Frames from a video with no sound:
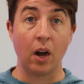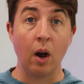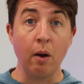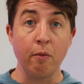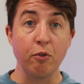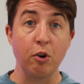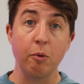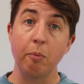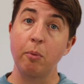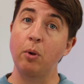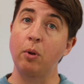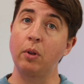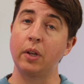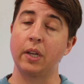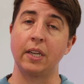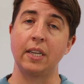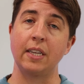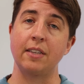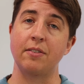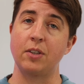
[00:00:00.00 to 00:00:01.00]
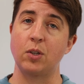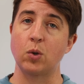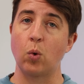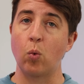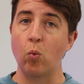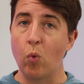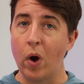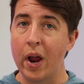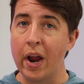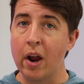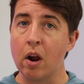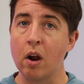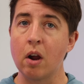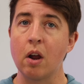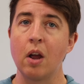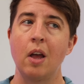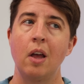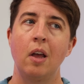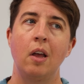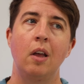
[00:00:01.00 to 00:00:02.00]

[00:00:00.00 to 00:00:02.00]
comfortable and easy to wear,